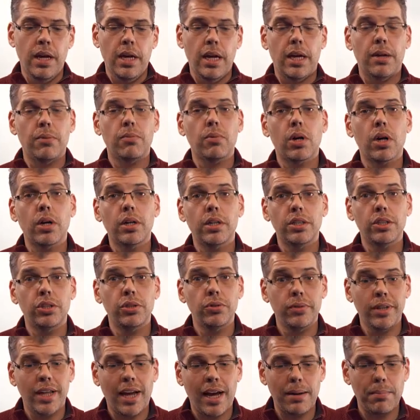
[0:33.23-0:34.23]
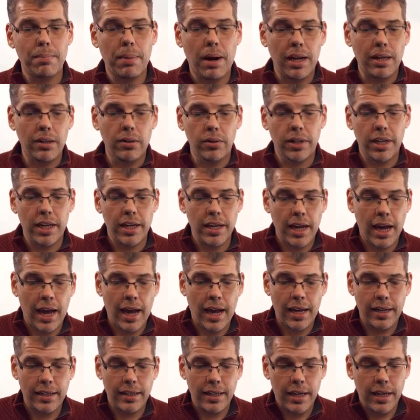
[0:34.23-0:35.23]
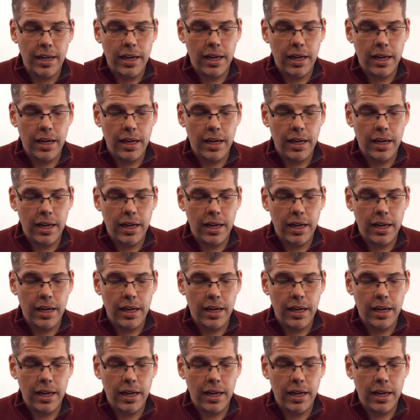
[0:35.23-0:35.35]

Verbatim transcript: And we're going to do that by looking at